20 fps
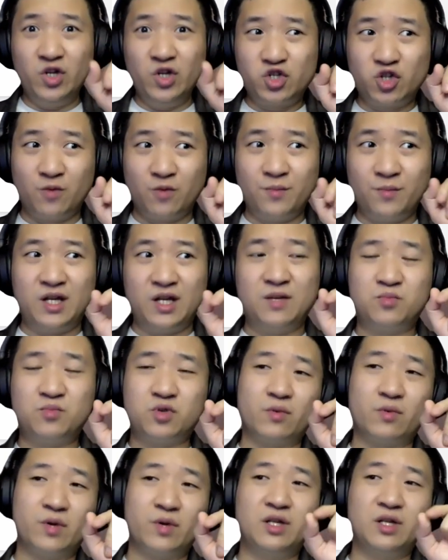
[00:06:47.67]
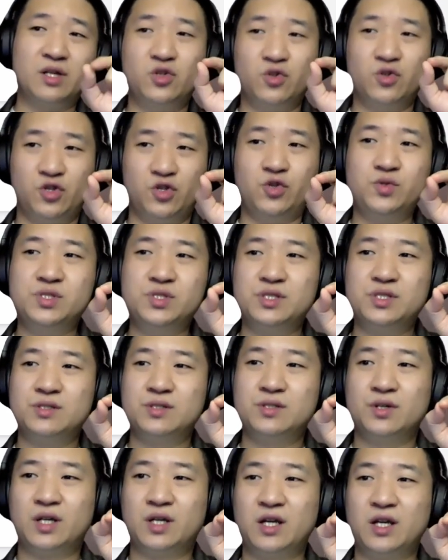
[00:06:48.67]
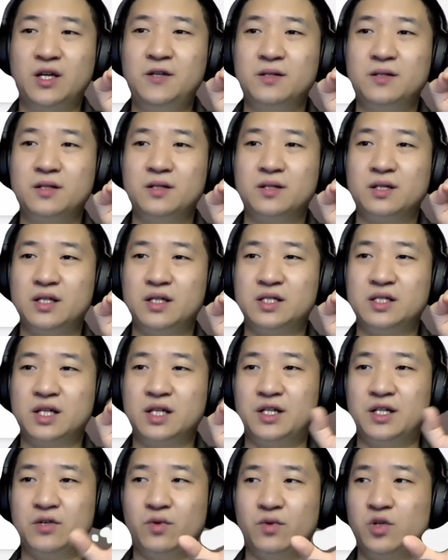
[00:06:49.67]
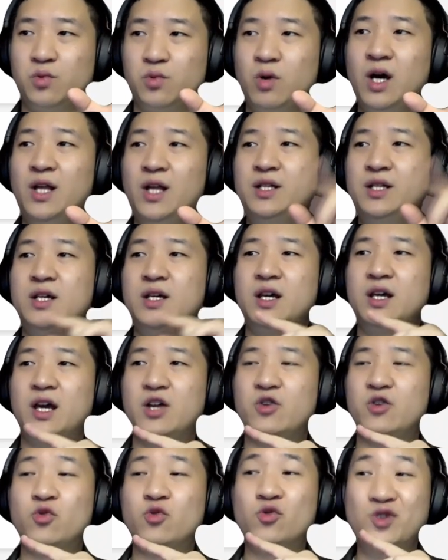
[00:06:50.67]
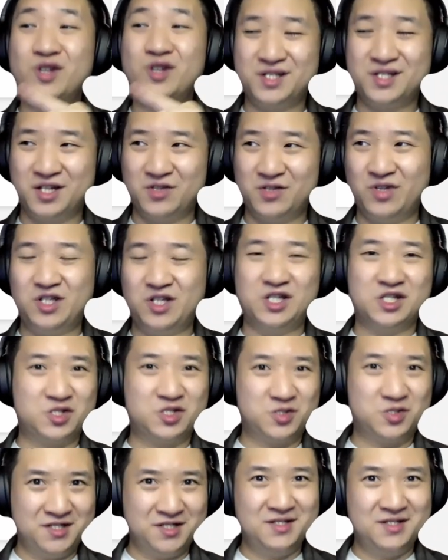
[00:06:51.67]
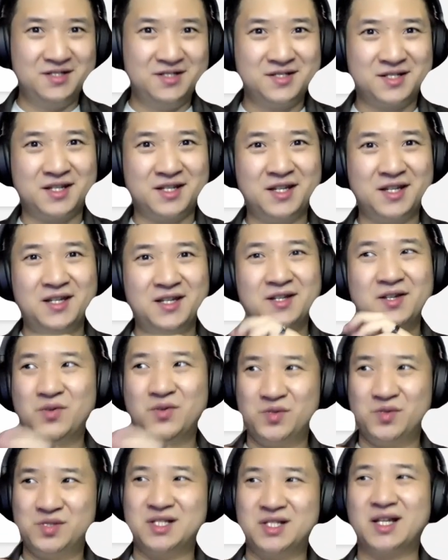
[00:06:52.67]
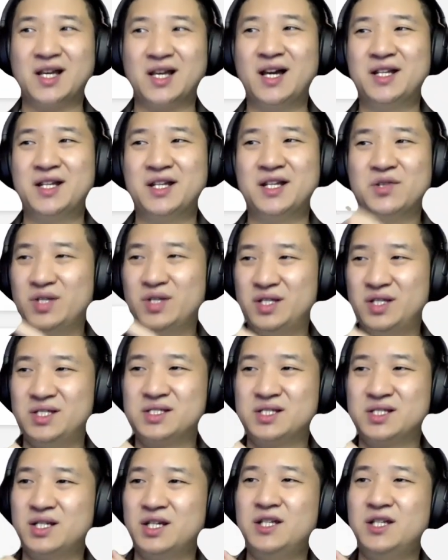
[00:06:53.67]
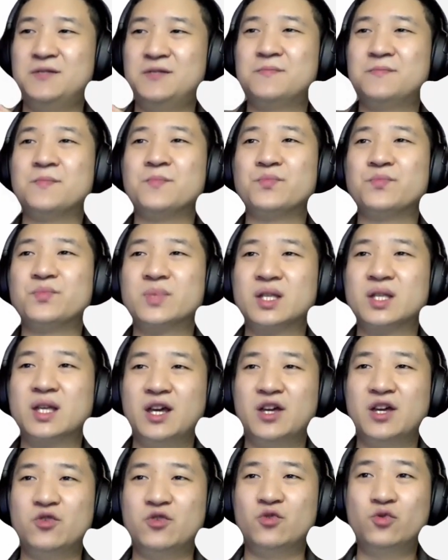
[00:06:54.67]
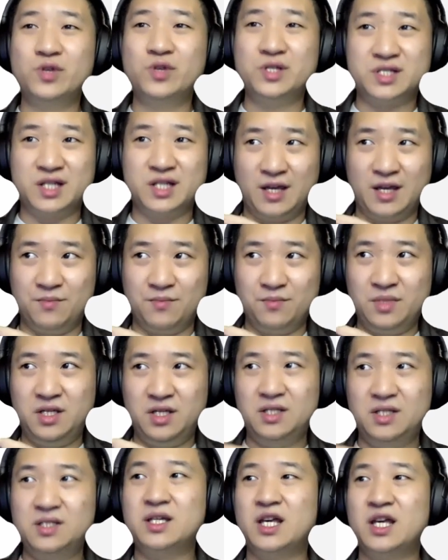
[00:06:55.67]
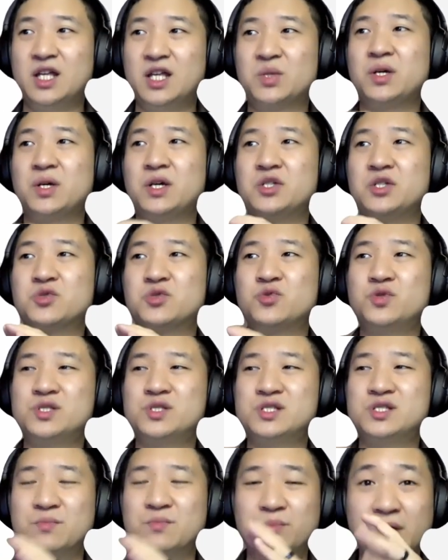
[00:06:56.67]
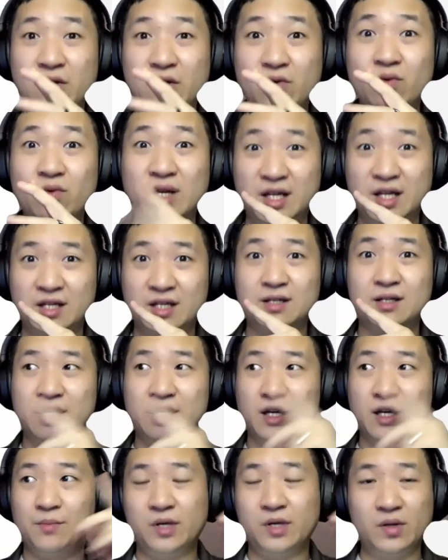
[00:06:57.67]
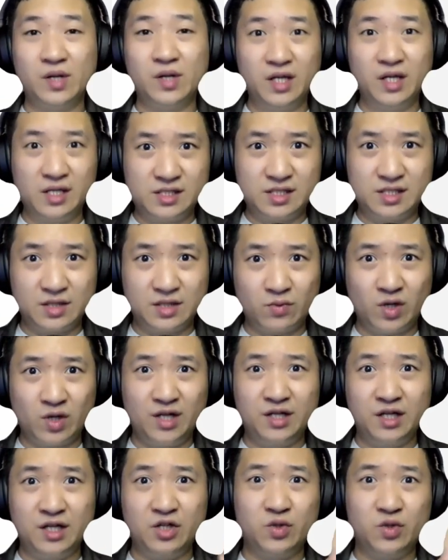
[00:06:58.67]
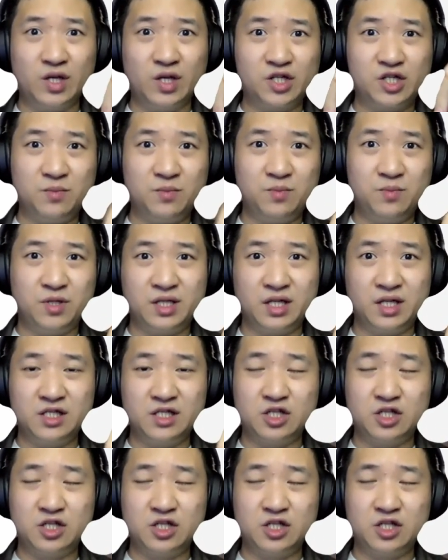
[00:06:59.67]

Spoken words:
domain name provider you use. Okay, it's under which one, and who is the registrant. Okay, who is the guy that registered it, and who is the admin, as well as who is the billing. Yeah, billing is the one that you actually purchase